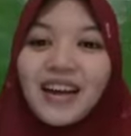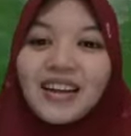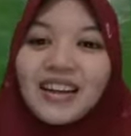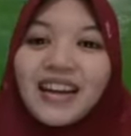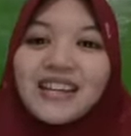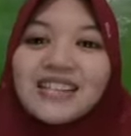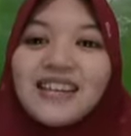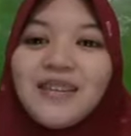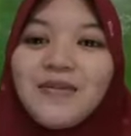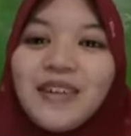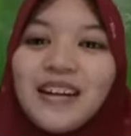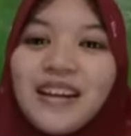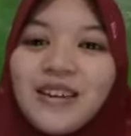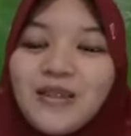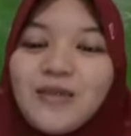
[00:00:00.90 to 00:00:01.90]
Okay,
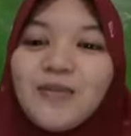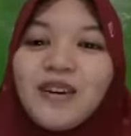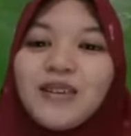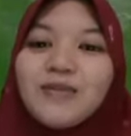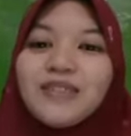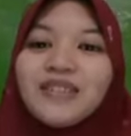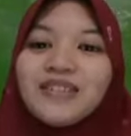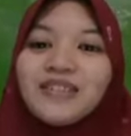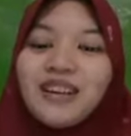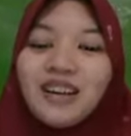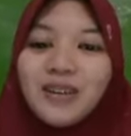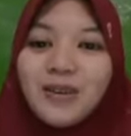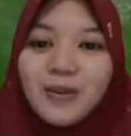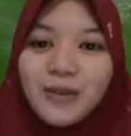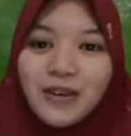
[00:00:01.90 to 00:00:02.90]
Assalamualaikum
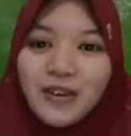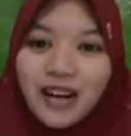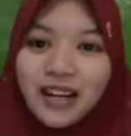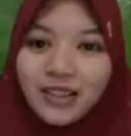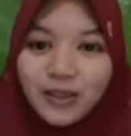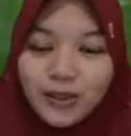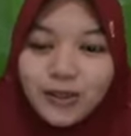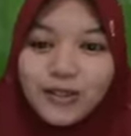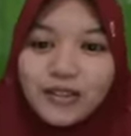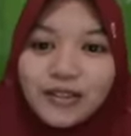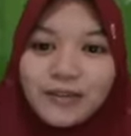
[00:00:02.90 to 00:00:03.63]
warahmatullahi wabarakatuh.